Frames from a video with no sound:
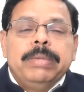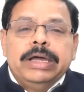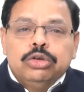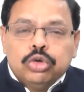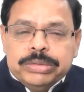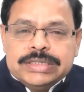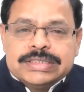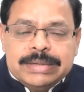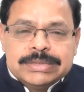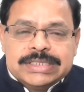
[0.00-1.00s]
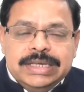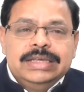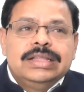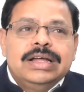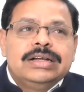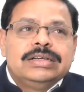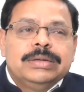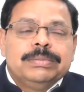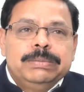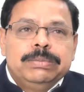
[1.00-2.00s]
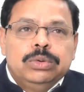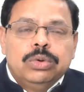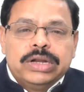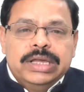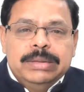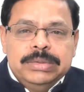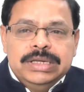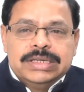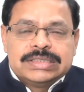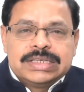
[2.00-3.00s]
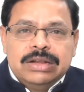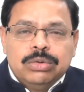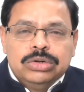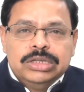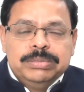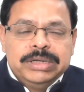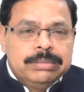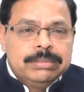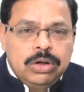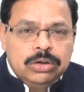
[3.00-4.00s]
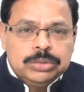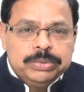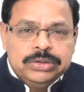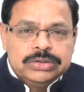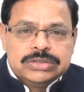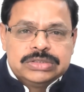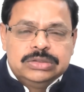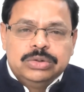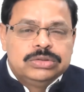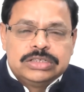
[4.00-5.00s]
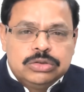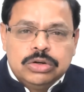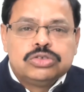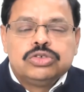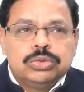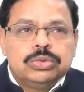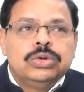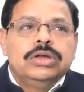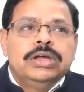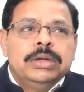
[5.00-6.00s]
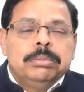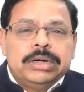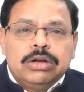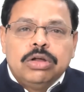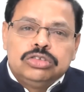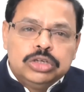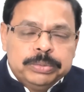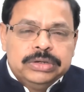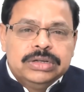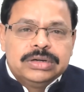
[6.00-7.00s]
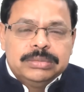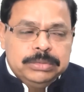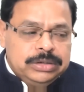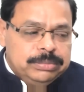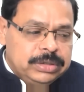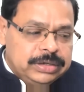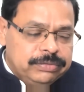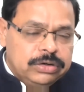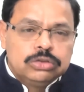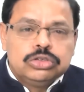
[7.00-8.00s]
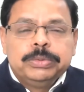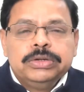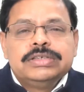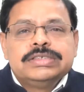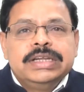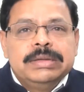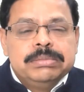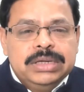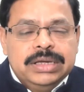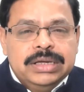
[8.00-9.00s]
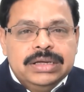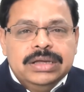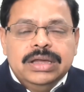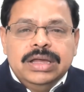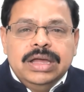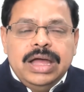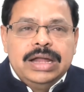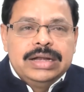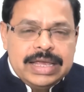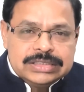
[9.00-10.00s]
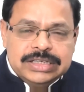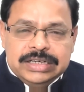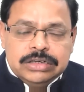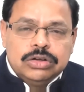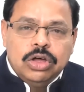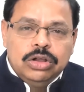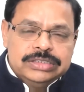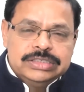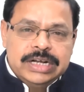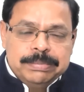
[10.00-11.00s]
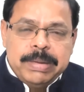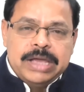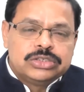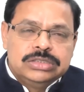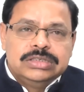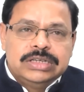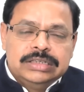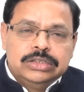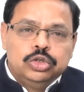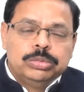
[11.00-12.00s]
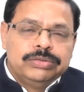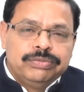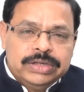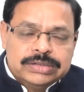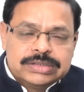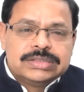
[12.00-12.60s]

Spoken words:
By no means I'm saying that people who are MBAs can only become entrepreneurs. No, that's not true. But an entrepreneur, but if an entrepreneur is an MBA and has greater knowledge and passion and the human face,